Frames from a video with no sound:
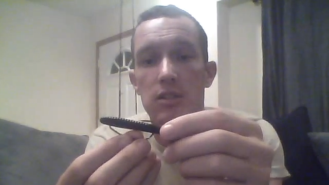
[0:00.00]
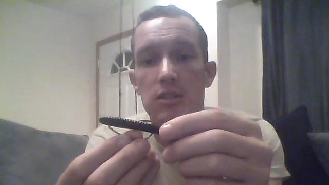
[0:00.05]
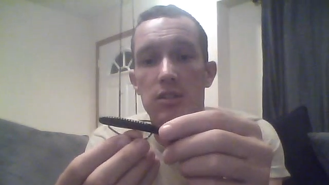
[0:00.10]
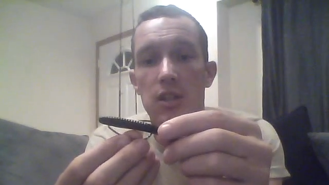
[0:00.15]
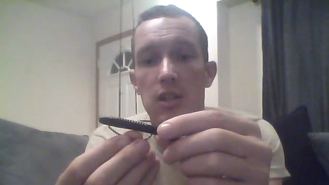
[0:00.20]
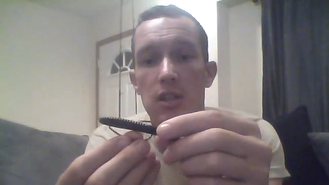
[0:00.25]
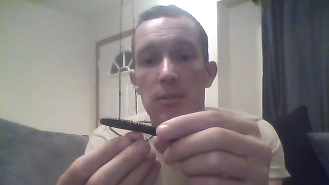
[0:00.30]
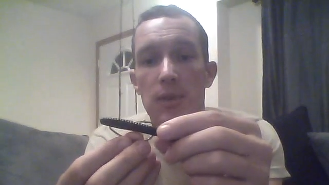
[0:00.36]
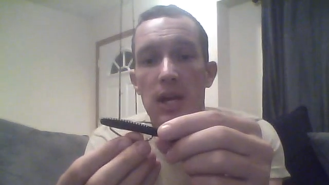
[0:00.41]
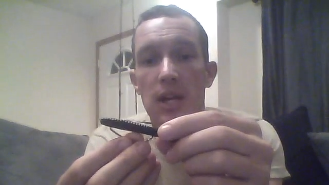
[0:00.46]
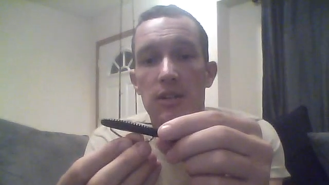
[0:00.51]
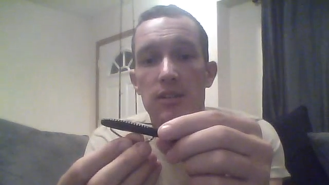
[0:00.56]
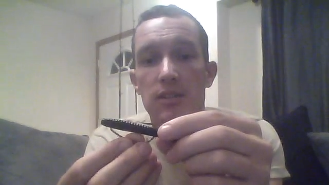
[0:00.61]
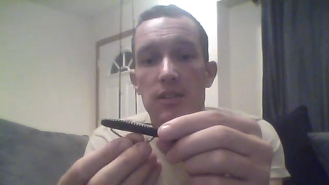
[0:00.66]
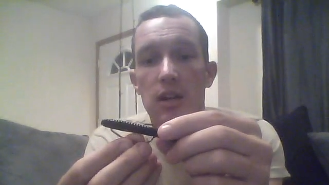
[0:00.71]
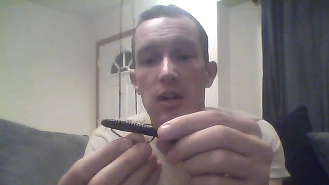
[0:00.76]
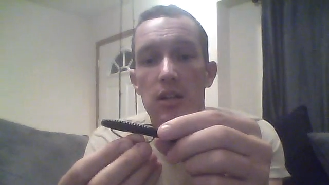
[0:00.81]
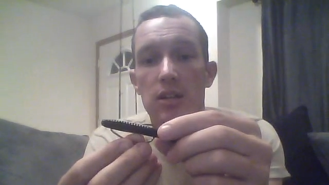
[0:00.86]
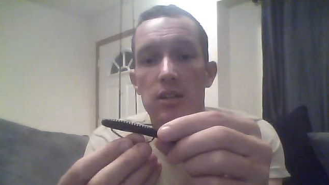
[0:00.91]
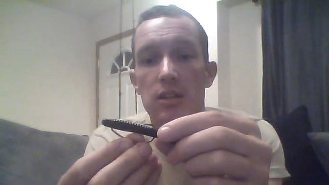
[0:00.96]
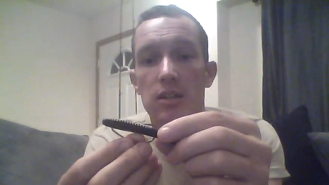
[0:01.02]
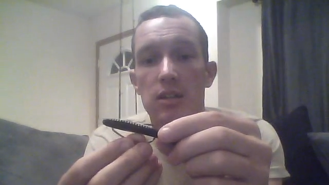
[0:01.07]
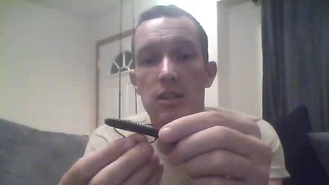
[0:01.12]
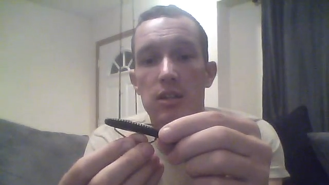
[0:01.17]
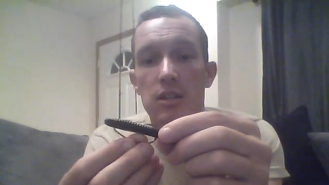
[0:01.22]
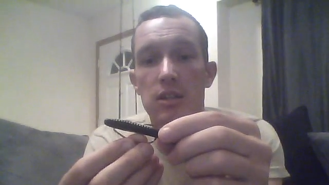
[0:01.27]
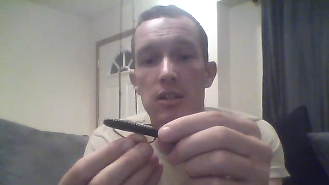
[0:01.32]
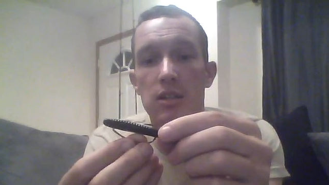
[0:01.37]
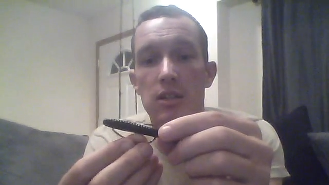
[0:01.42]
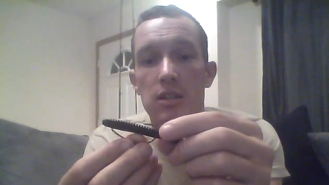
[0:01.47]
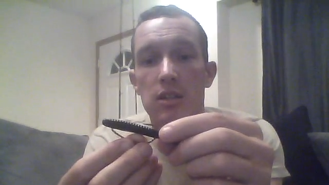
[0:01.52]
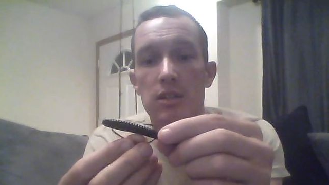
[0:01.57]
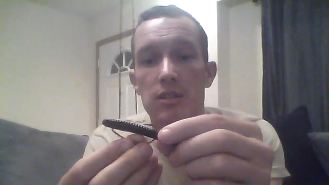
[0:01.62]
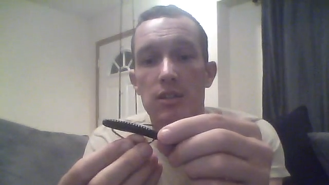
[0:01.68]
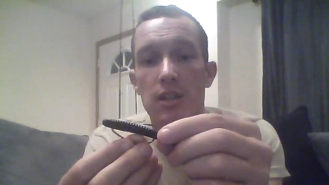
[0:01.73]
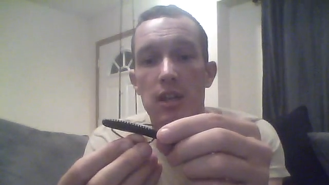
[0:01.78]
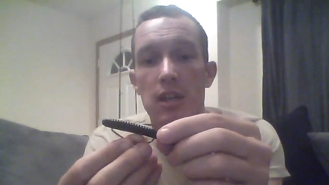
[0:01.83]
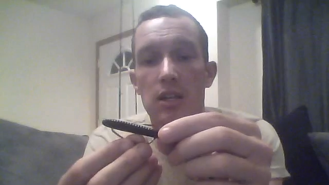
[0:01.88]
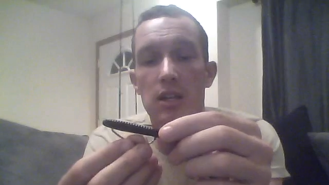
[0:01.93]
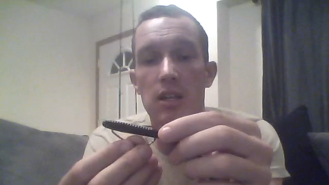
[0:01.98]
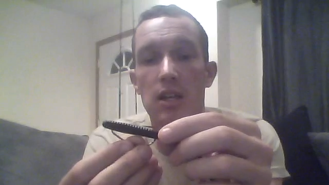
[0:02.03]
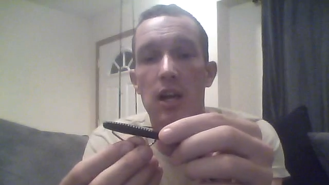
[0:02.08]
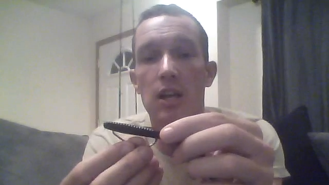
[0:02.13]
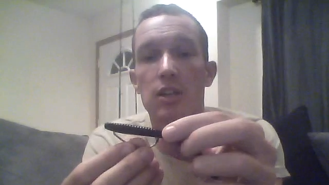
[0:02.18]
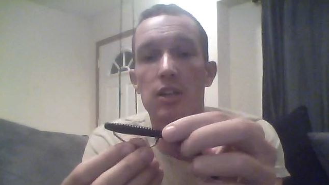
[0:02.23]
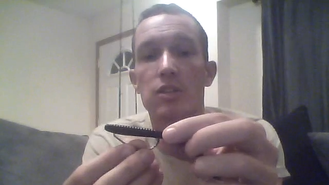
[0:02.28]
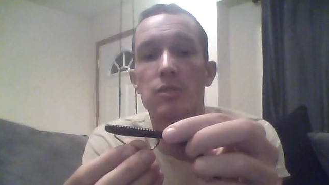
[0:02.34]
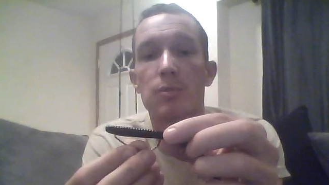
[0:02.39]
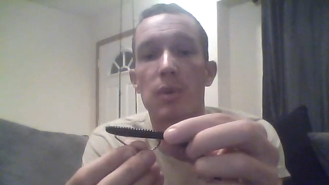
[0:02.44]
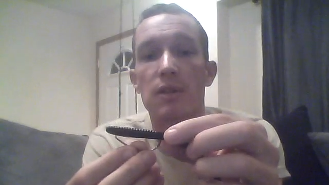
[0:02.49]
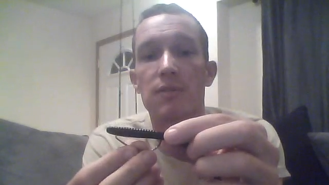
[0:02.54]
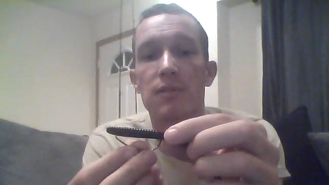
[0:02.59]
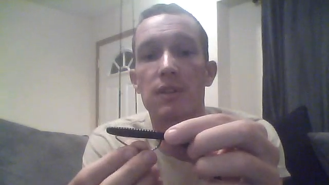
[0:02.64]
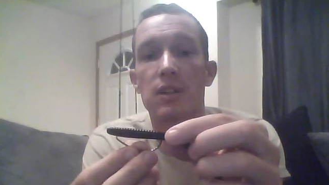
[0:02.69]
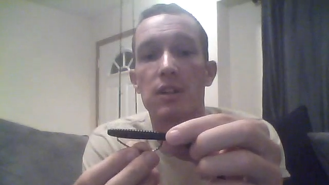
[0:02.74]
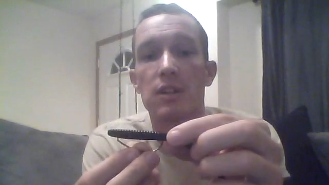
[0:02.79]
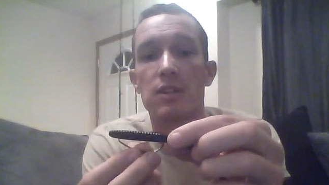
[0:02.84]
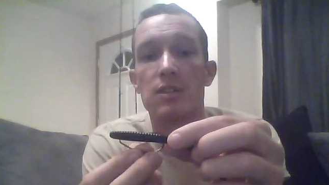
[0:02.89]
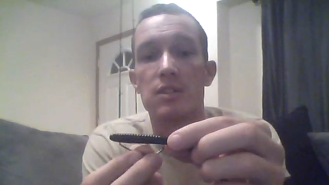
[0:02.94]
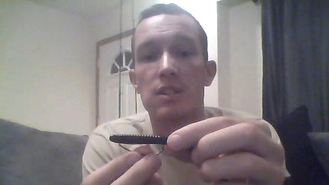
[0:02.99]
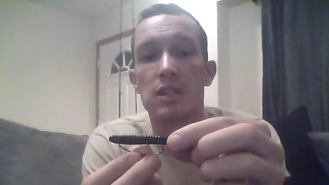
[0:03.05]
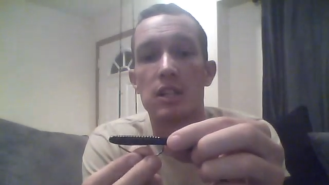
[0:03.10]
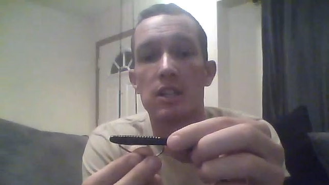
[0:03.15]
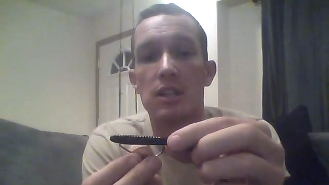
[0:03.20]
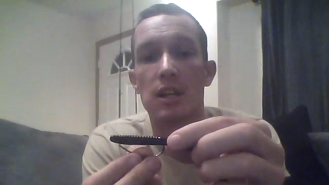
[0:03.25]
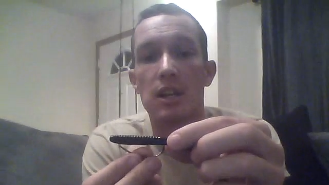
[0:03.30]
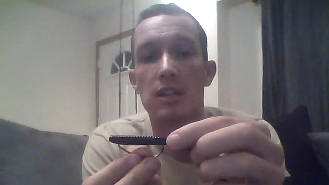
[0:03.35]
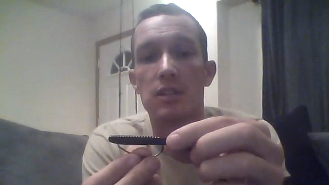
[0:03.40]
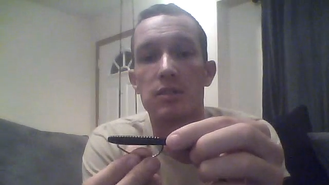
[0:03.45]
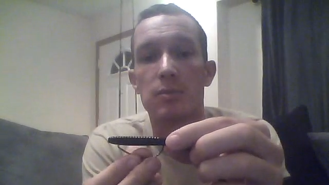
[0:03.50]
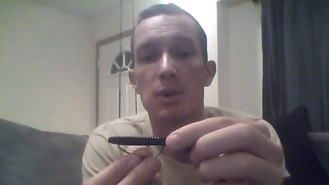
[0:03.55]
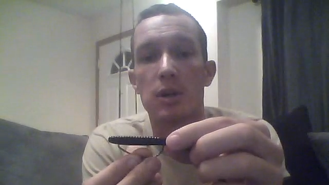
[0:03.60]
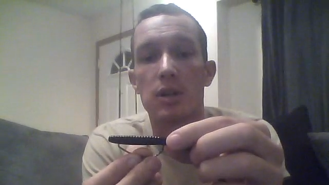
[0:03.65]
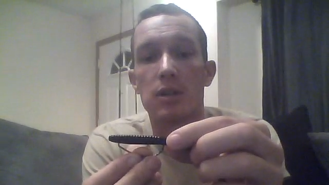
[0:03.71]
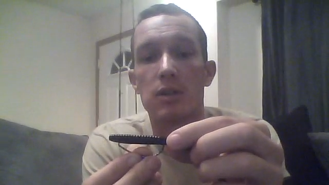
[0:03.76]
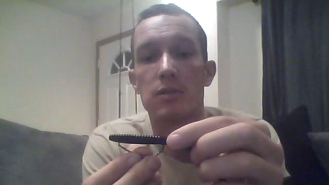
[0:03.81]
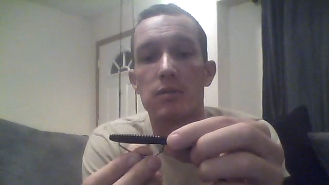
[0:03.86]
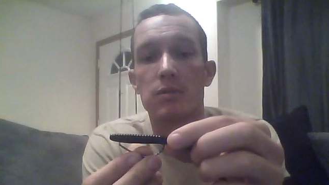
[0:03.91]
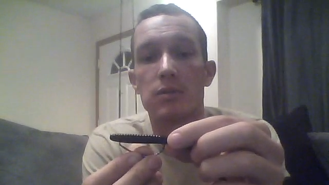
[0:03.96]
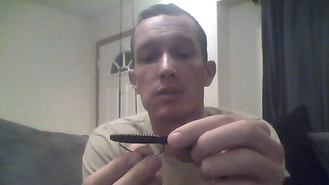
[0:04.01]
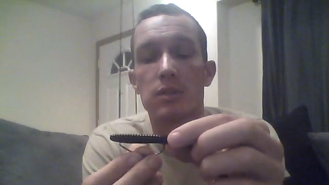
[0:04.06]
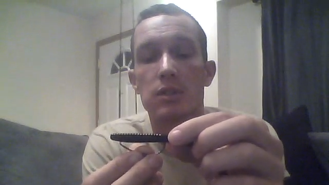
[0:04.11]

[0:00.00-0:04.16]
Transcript: just on the back side, take it, and I use my finger as an index mark,